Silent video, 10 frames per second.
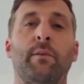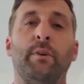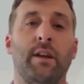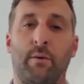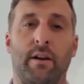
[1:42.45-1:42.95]

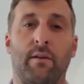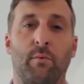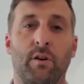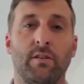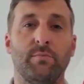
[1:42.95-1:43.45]
We know how it
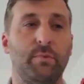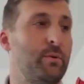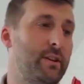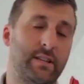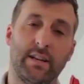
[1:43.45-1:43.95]
works.
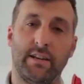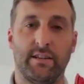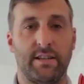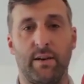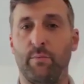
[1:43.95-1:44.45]
Buick's done it the
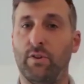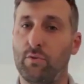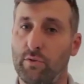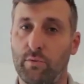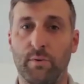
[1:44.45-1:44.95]
same with
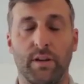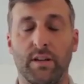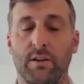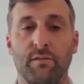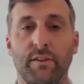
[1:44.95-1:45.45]
Doyle, with
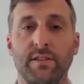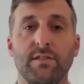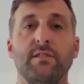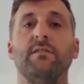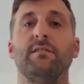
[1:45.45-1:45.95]

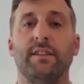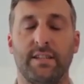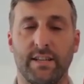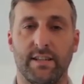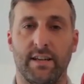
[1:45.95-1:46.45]
Godolphins. They
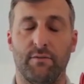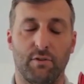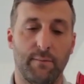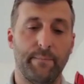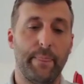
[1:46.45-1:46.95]
tend to get it wrong.